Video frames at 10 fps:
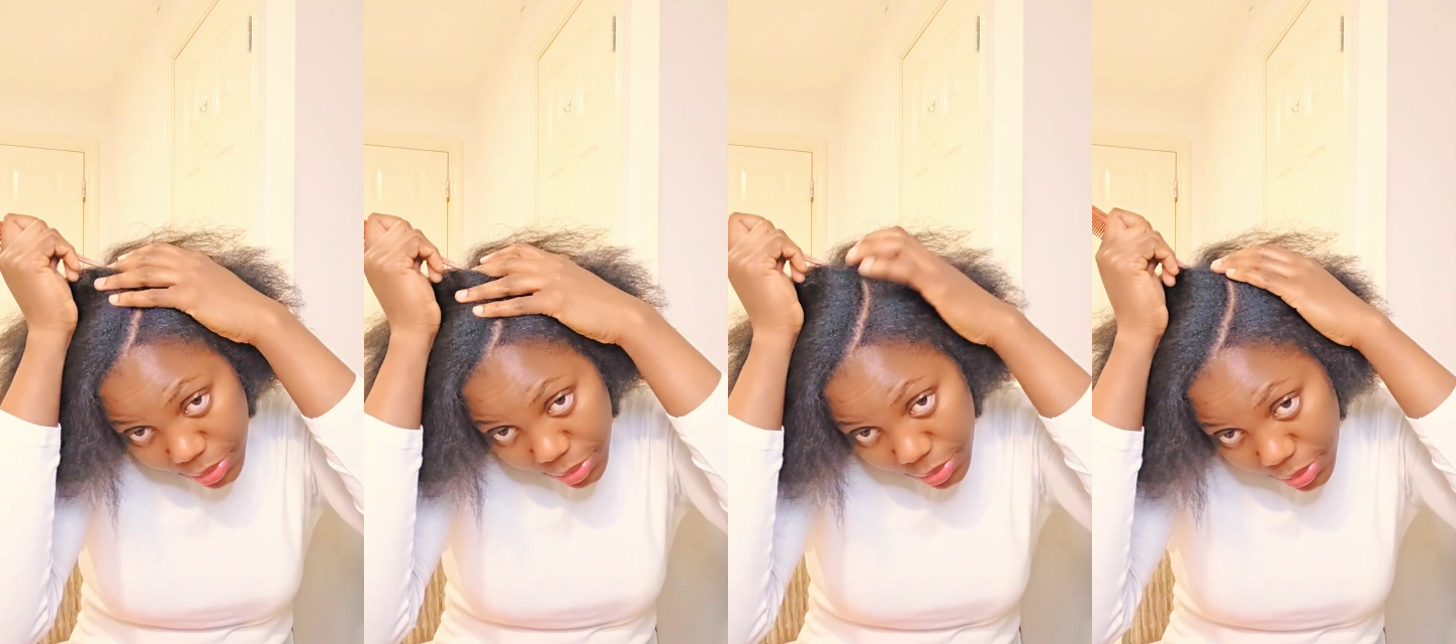
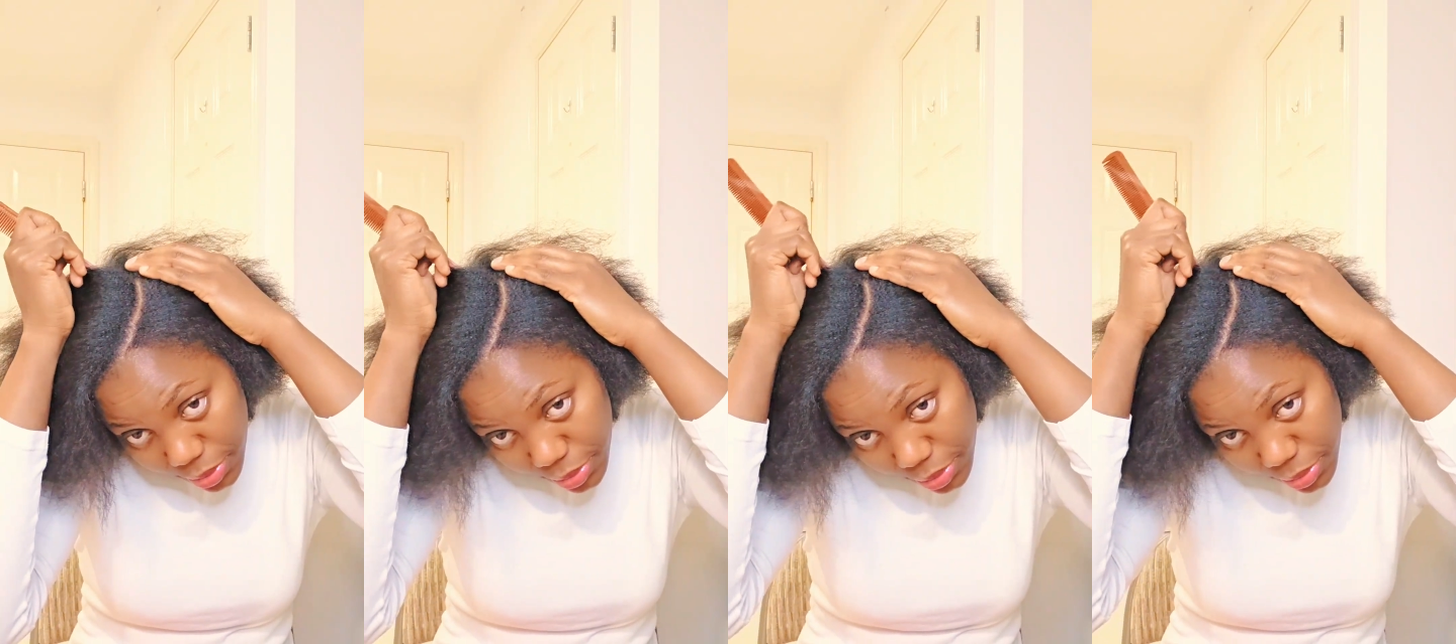
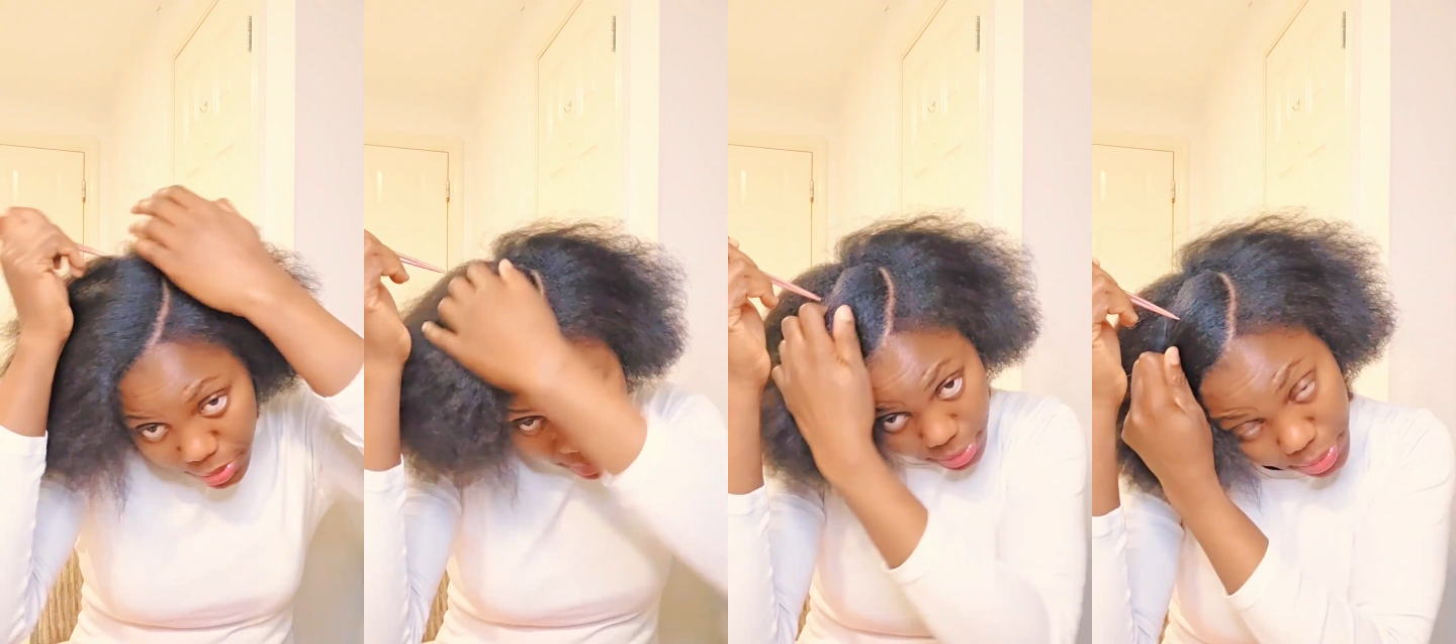braids,
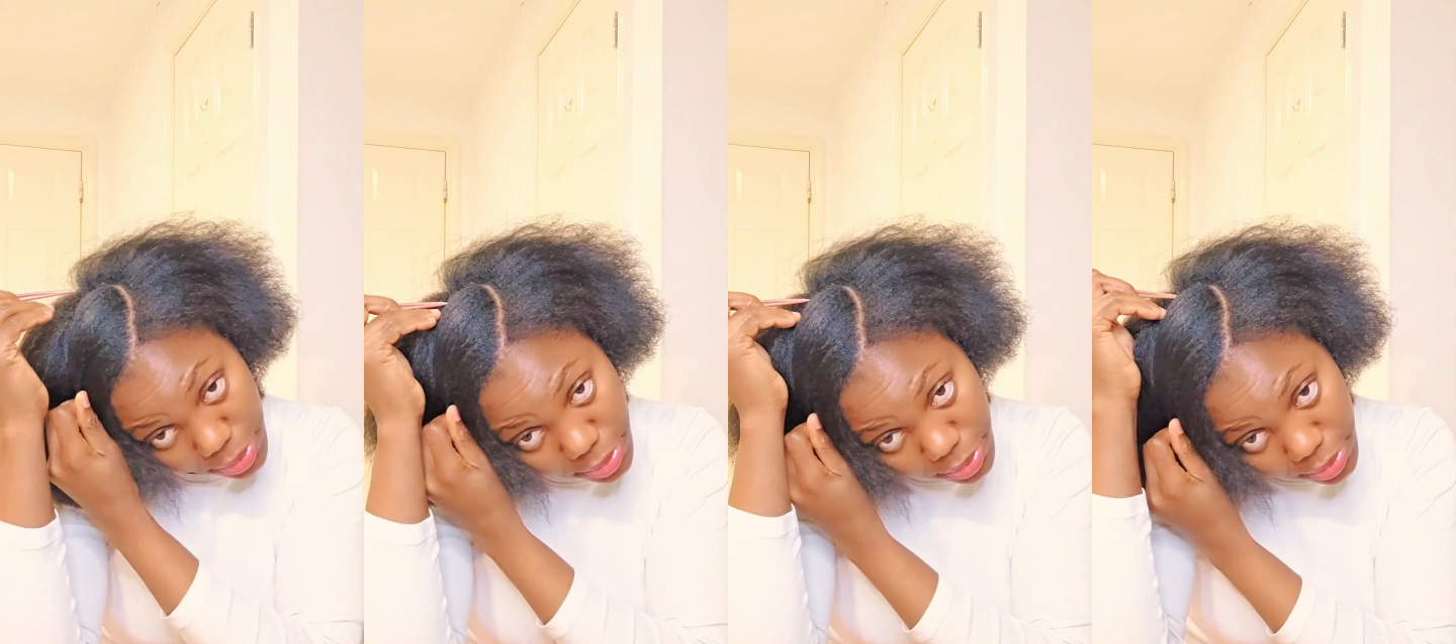
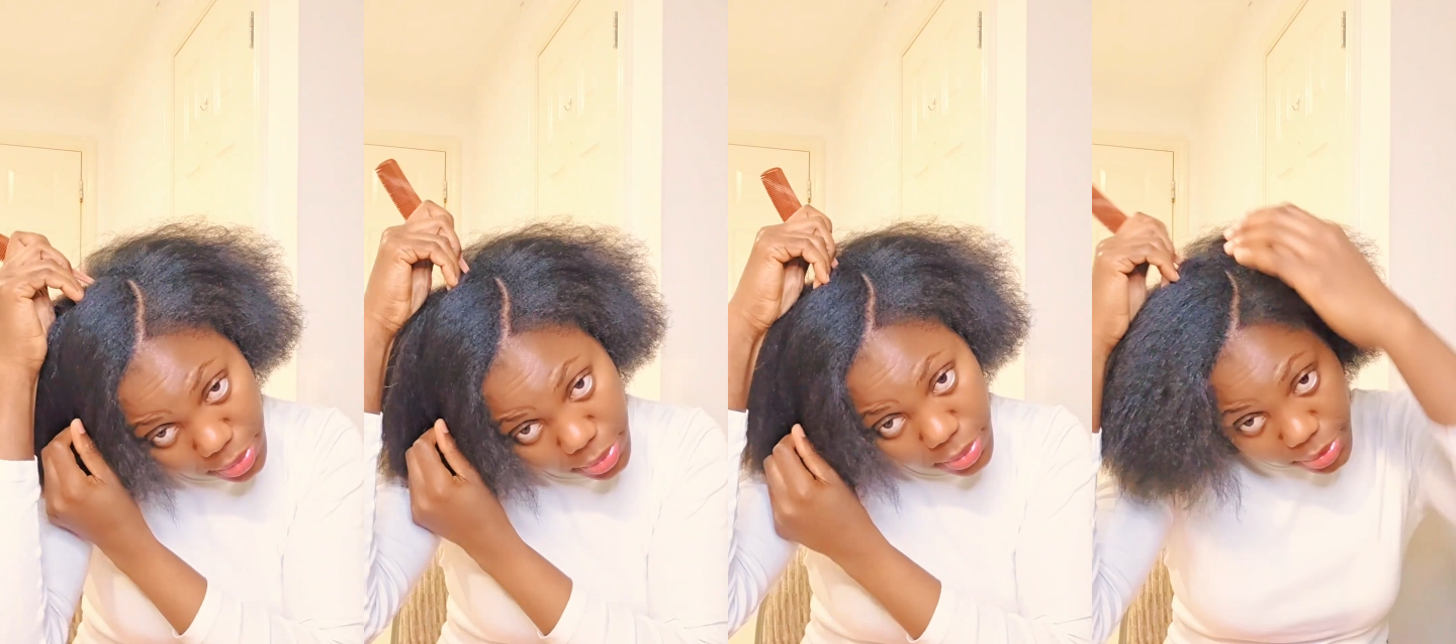
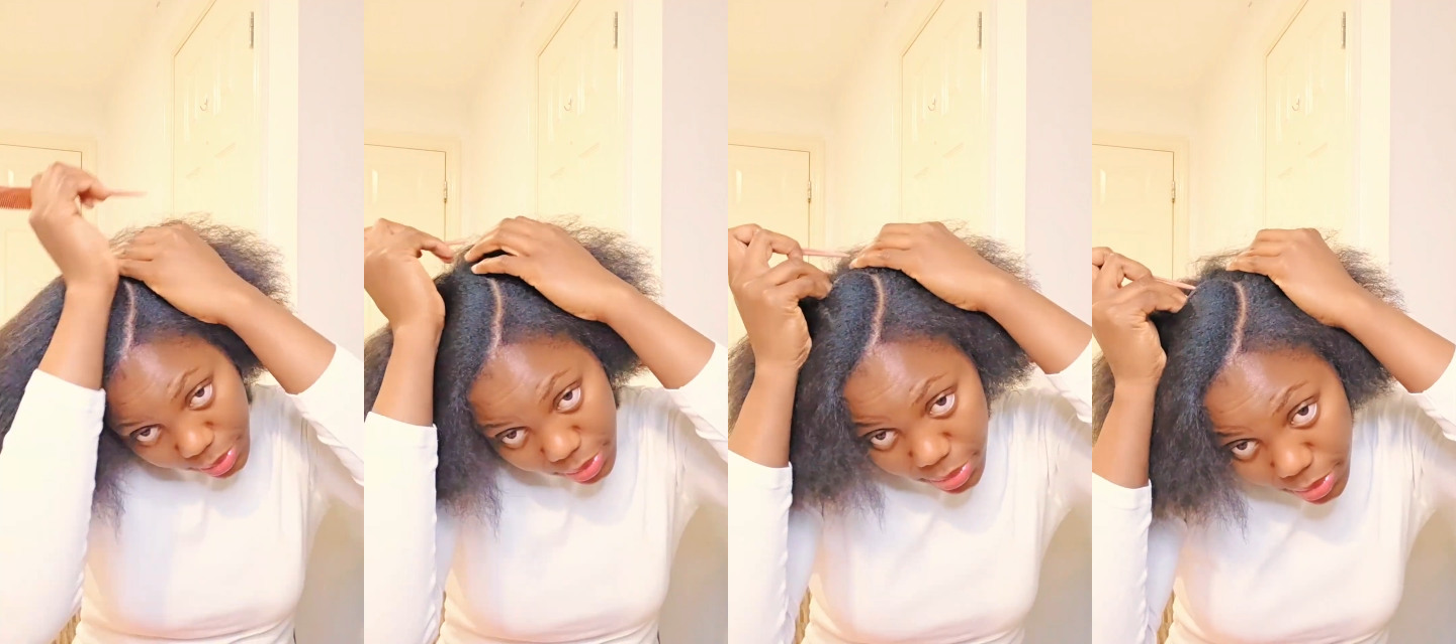
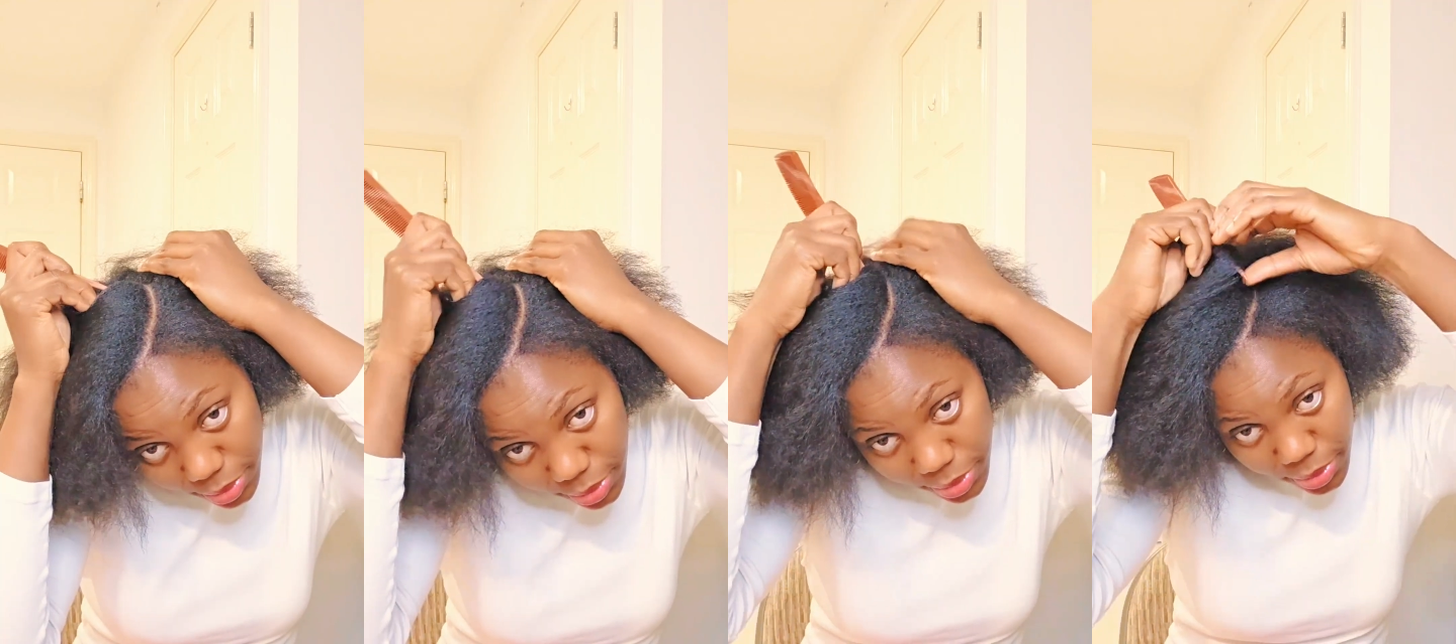subscribe to my
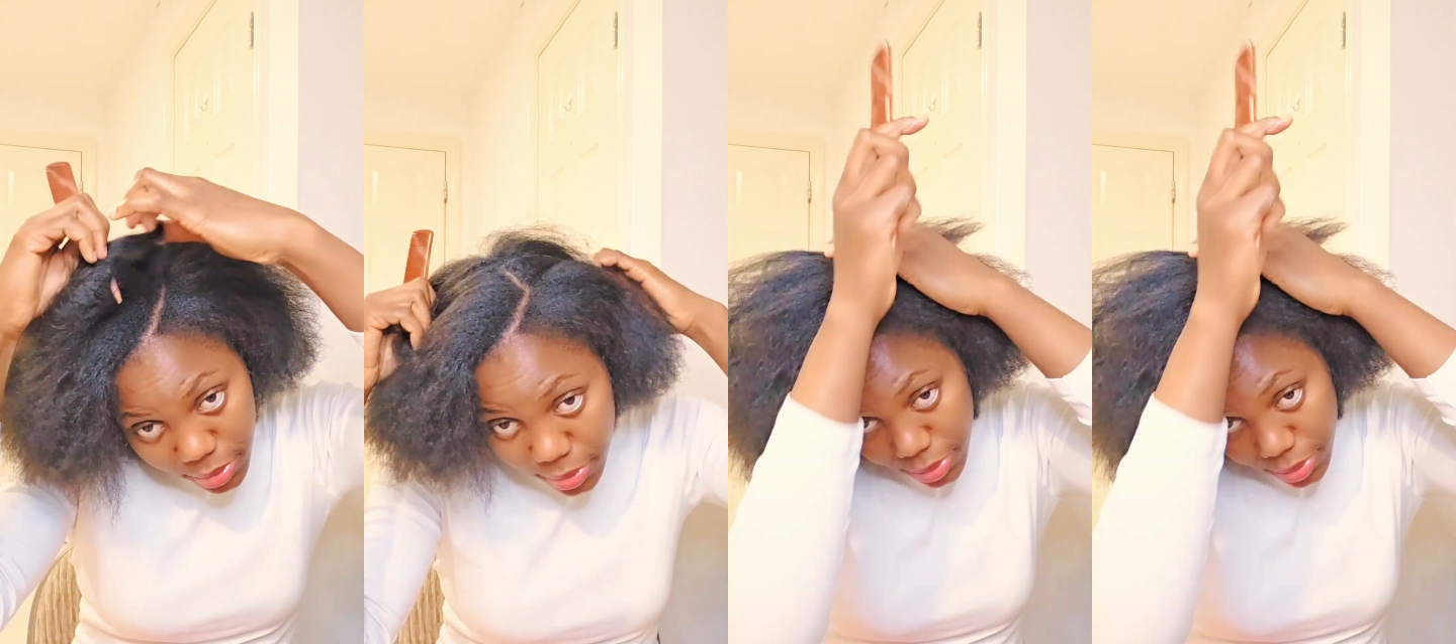channel,